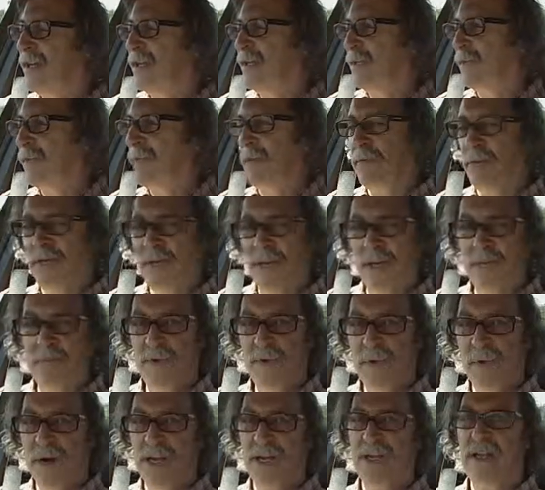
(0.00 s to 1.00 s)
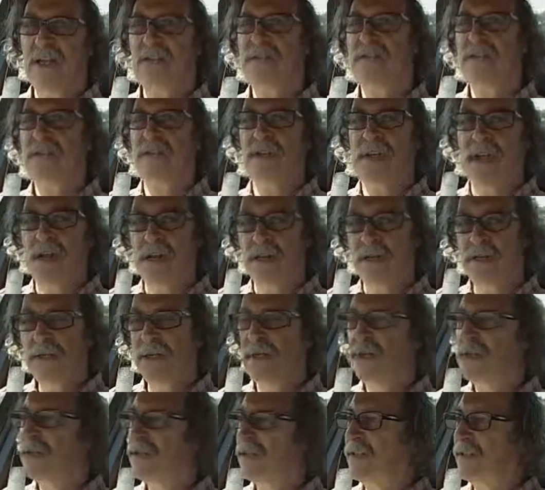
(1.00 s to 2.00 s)
You probably know me well enough to know
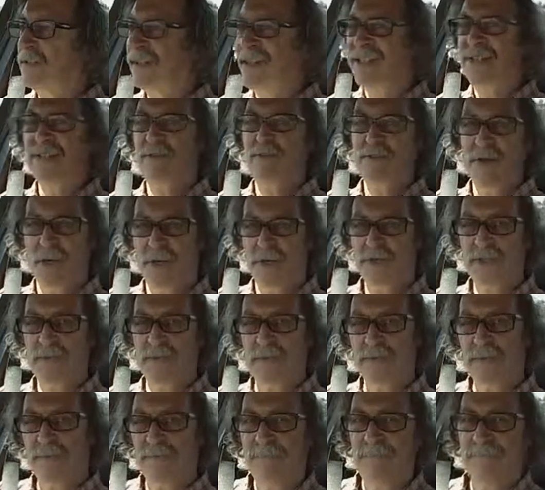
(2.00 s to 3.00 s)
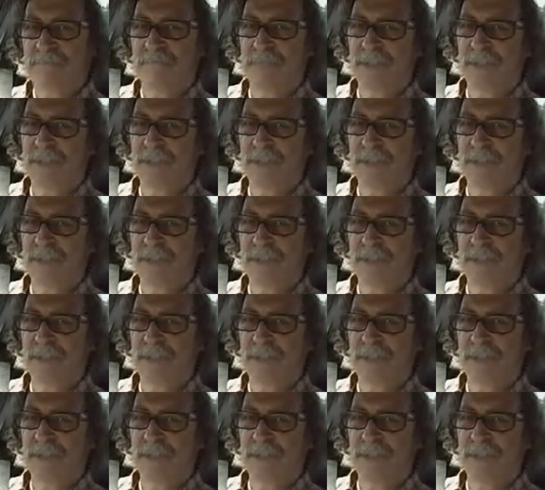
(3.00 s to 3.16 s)
that that's impossible.